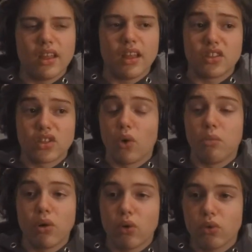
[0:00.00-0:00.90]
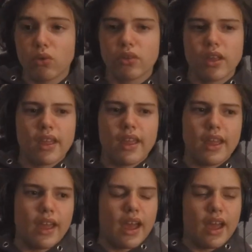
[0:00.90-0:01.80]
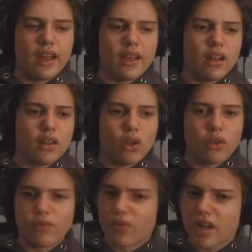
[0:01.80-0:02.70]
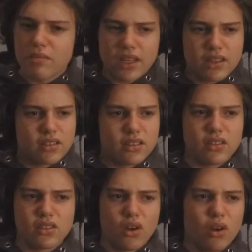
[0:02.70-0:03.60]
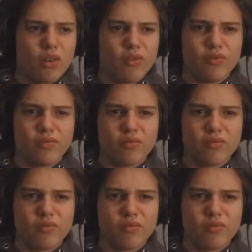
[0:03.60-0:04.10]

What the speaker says: So Appalled. It had a lot of remixes of